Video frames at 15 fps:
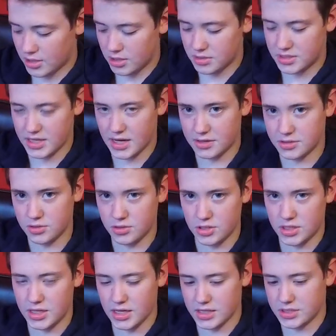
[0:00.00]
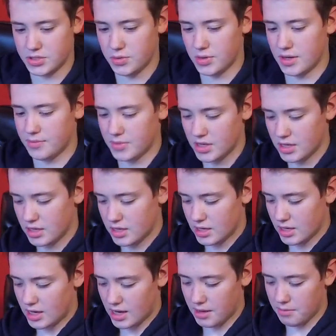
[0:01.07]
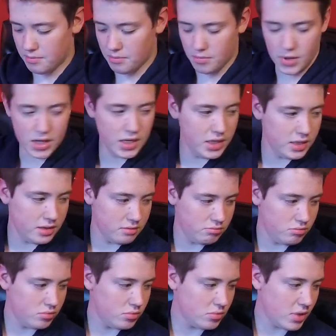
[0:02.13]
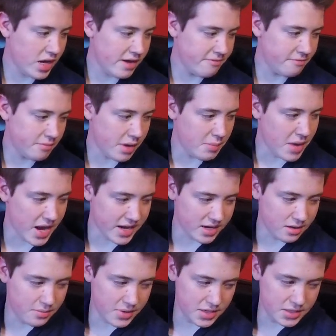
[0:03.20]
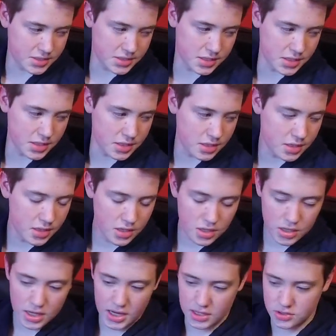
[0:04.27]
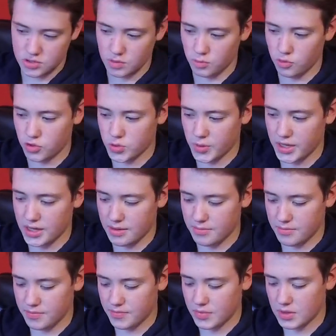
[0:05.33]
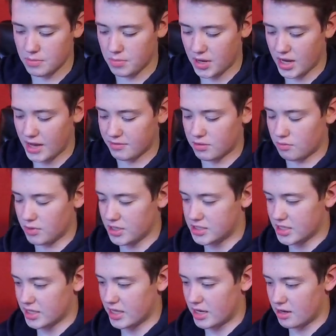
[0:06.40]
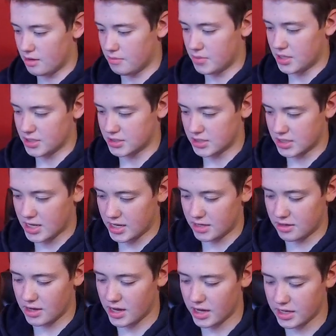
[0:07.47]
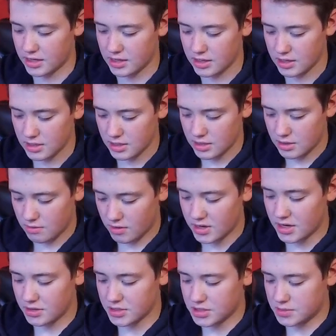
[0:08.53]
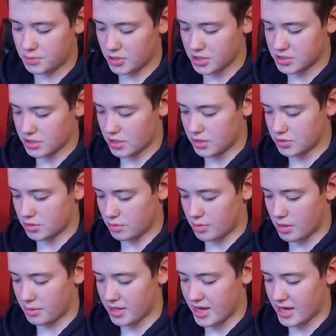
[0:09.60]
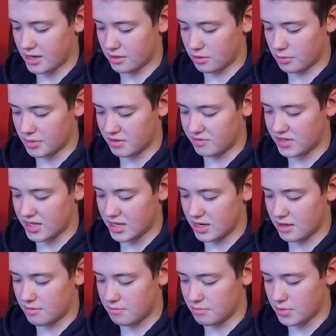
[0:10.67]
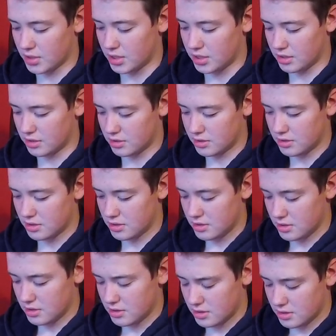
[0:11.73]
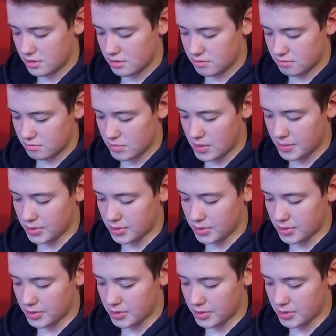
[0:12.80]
to use the Alsa GTS2M. I might have my backup as the Angstrom Wucho AM, but I have to reset that up because it kind of died. Right now this is pretty slow, so I'll probably add a little bit of D&M, but maybe